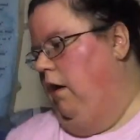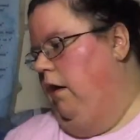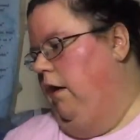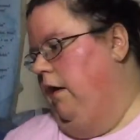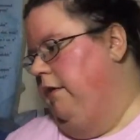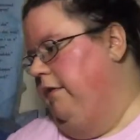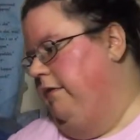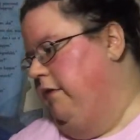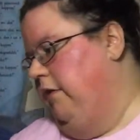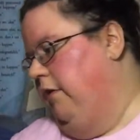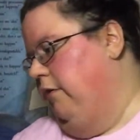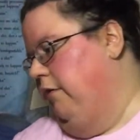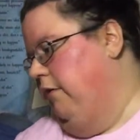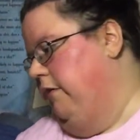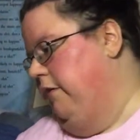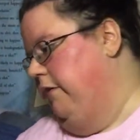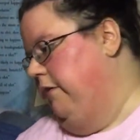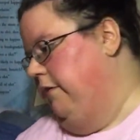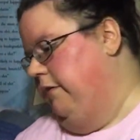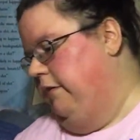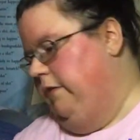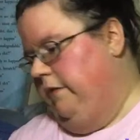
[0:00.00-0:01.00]
and so
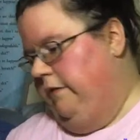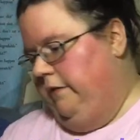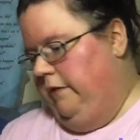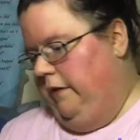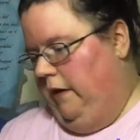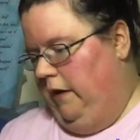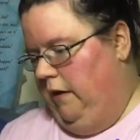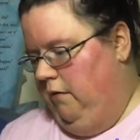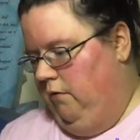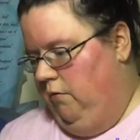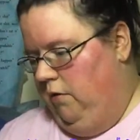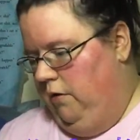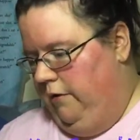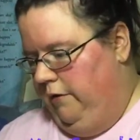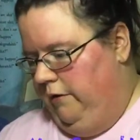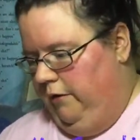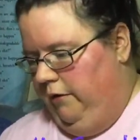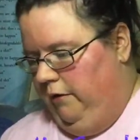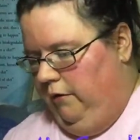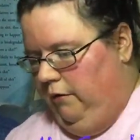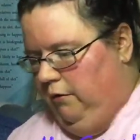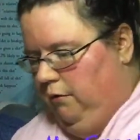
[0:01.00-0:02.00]
is the second one
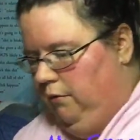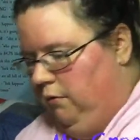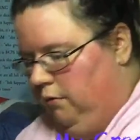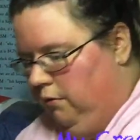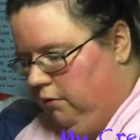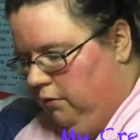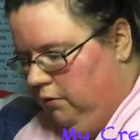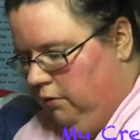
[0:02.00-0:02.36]
too.